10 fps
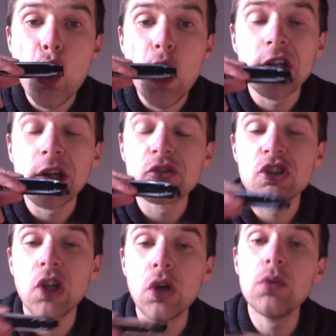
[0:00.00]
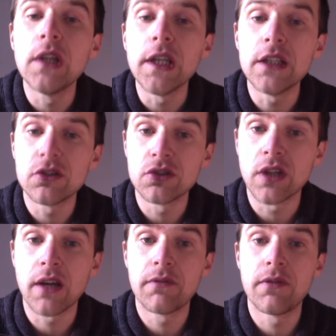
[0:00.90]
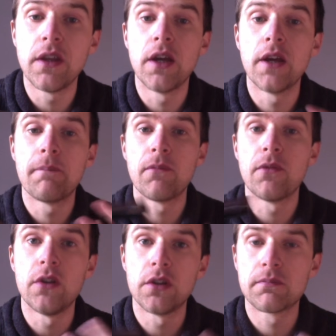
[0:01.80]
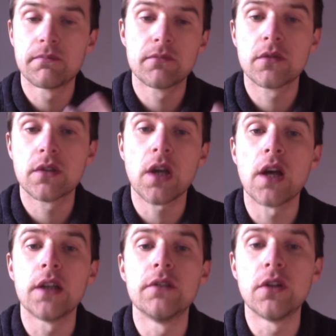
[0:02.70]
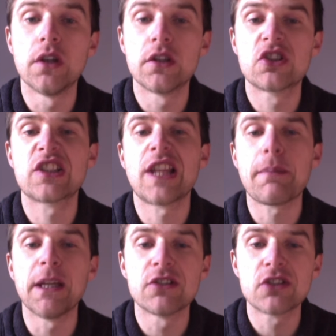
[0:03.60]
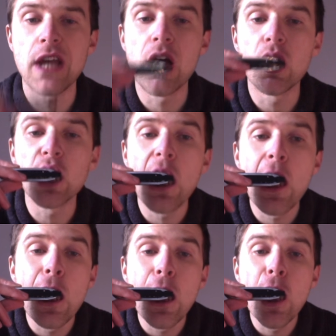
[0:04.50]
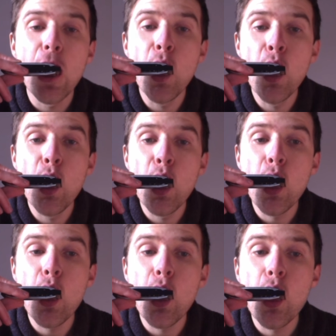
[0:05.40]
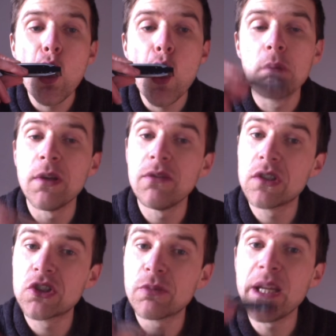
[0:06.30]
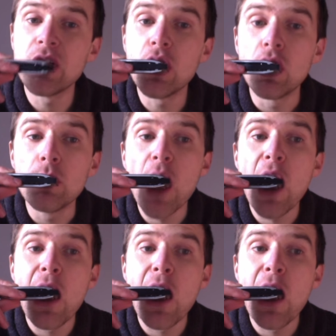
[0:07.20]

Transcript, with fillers: Now slowly it doesn't have the, the kind of a slapping sound, but if you speed it up,